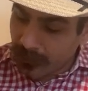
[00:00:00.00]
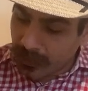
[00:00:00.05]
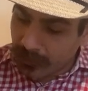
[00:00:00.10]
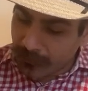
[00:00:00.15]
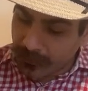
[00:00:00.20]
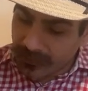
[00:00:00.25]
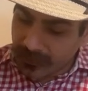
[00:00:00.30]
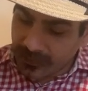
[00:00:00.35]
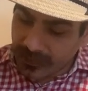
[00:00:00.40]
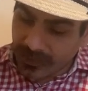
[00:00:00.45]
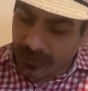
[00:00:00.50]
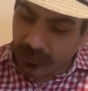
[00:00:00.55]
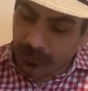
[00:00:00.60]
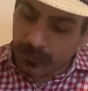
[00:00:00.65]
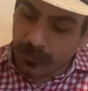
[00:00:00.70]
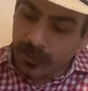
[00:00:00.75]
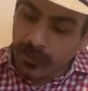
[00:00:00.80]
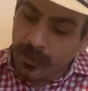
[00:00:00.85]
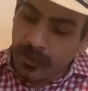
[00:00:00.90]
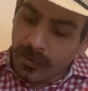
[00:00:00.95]
up and down
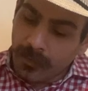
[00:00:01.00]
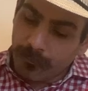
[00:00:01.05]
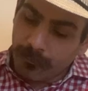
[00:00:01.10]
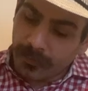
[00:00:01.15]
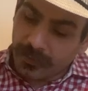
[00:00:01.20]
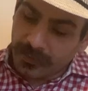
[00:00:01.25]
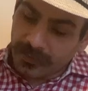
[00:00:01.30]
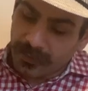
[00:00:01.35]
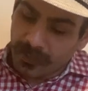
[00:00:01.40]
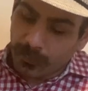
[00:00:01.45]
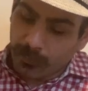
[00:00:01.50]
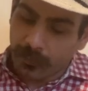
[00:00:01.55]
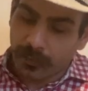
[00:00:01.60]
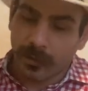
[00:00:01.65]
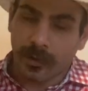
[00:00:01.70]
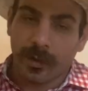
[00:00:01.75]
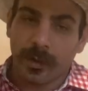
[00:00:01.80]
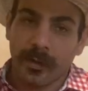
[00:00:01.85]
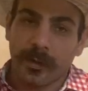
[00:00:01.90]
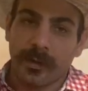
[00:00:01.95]
but they
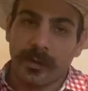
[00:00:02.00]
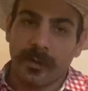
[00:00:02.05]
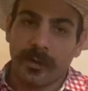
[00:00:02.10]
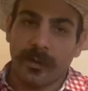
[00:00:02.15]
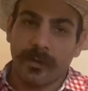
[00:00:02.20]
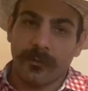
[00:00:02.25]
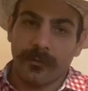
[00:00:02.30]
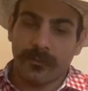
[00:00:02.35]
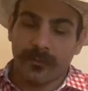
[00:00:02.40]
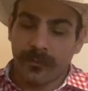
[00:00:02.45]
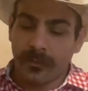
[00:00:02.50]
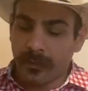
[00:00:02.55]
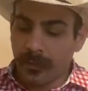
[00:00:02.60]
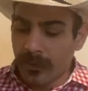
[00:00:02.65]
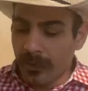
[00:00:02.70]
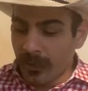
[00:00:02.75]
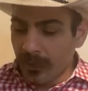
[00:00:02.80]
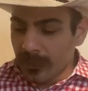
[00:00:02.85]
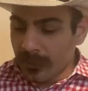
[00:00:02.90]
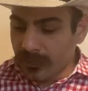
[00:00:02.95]
weren't long enough
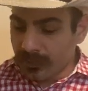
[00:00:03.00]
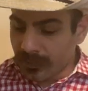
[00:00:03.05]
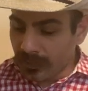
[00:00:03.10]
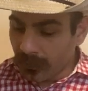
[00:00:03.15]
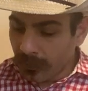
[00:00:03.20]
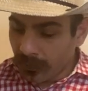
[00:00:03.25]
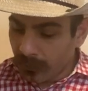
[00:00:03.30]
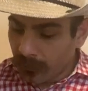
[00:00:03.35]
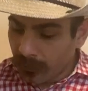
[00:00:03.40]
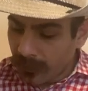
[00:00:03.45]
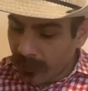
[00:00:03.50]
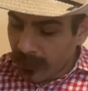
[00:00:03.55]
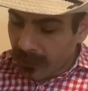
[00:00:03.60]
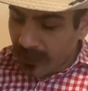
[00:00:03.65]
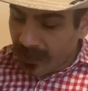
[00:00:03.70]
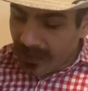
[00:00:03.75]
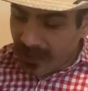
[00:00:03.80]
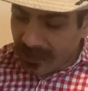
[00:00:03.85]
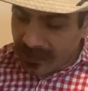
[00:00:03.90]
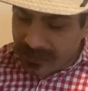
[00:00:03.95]
so
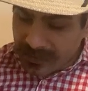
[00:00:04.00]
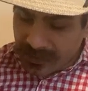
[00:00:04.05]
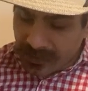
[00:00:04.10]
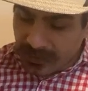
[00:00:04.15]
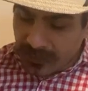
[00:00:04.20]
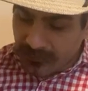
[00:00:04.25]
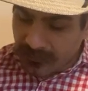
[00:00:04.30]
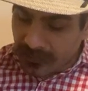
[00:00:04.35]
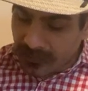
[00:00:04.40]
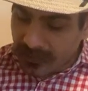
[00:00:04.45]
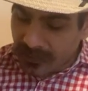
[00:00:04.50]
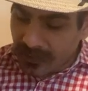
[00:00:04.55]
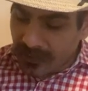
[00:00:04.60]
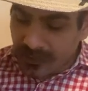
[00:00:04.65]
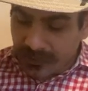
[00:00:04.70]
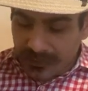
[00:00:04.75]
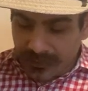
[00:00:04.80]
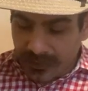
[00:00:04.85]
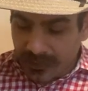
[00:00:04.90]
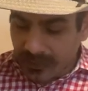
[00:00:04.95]
at the end of the day
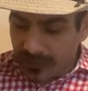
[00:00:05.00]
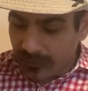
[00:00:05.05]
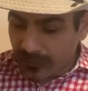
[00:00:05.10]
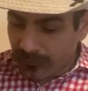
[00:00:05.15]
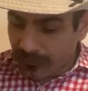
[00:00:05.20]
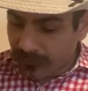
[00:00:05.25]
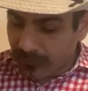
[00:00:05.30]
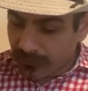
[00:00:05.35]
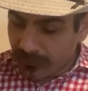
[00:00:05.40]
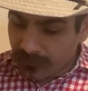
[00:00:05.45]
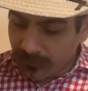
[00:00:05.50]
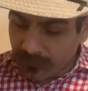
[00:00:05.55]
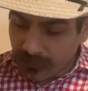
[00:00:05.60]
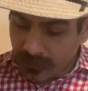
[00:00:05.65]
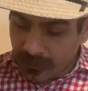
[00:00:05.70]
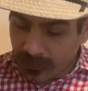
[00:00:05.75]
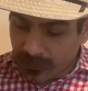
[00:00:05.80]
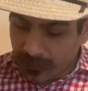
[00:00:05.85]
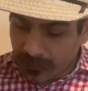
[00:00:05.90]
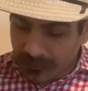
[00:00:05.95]
it's kind of
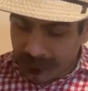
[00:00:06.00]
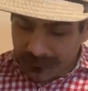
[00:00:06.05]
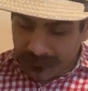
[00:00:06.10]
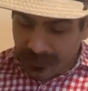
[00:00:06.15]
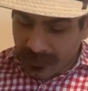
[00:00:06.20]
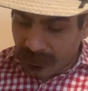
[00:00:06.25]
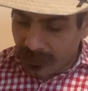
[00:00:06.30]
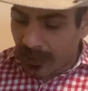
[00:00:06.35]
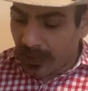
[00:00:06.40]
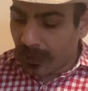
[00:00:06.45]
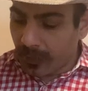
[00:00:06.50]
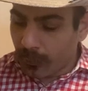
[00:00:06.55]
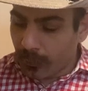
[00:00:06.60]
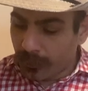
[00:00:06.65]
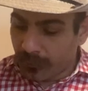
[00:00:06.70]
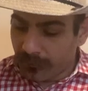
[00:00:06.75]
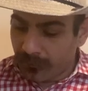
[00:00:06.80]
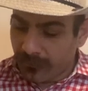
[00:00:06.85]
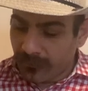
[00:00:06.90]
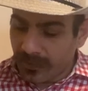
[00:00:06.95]
uh, an
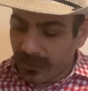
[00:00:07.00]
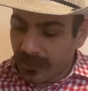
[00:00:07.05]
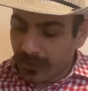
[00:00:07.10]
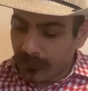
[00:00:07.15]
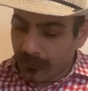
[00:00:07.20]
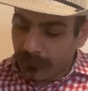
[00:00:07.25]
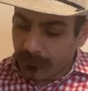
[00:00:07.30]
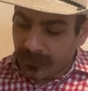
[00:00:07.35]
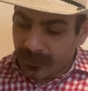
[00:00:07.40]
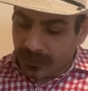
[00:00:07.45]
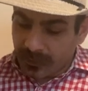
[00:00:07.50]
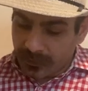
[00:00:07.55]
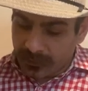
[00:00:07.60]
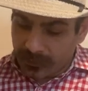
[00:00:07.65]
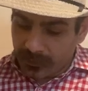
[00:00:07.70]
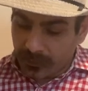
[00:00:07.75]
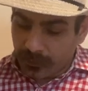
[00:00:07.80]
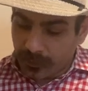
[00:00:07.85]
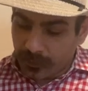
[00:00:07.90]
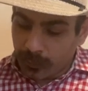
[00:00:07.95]
awkward fit because
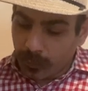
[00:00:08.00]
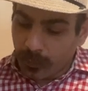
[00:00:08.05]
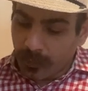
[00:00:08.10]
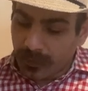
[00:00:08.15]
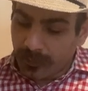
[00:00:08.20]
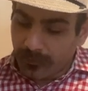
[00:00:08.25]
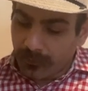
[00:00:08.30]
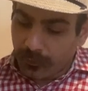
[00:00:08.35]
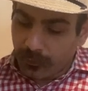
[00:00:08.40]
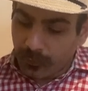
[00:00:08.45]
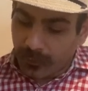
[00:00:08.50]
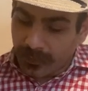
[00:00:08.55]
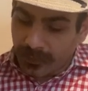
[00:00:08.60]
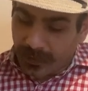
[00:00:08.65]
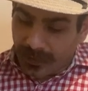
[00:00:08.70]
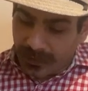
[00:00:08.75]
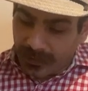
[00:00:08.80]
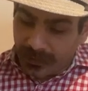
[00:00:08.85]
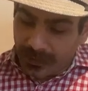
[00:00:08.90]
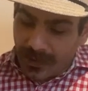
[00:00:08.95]
on the 12 when
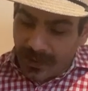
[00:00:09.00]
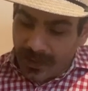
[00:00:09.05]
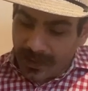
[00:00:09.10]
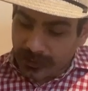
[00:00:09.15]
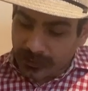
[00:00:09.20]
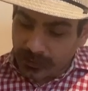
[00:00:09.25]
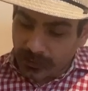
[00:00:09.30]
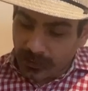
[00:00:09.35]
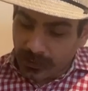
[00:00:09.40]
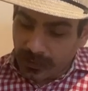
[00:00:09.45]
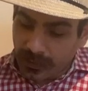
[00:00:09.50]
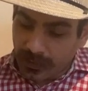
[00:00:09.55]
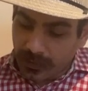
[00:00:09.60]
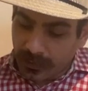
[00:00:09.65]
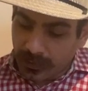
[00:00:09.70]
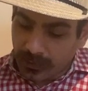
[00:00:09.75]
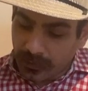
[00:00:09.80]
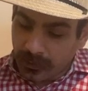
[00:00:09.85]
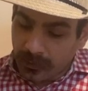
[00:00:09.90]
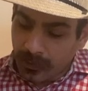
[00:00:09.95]
I actually
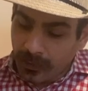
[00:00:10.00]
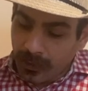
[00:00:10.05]
uh,